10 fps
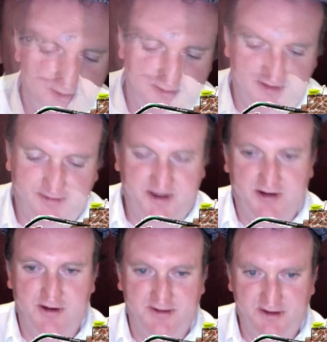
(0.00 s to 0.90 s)
Just
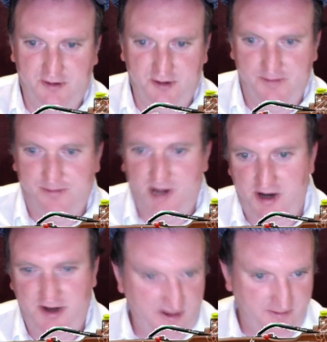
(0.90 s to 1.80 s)
because he got a
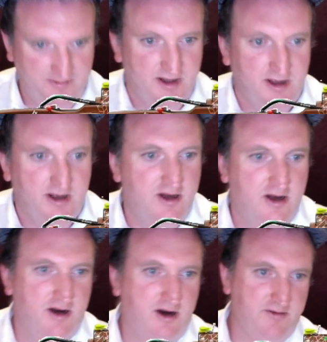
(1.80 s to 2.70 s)
podium,
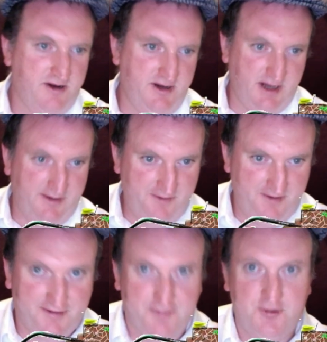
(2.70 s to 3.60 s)
I'm going to give him a
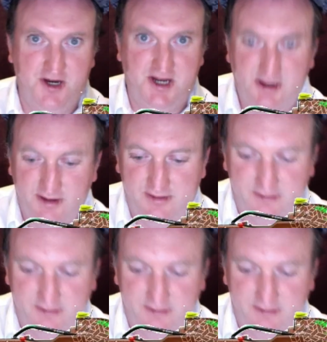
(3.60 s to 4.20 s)
3.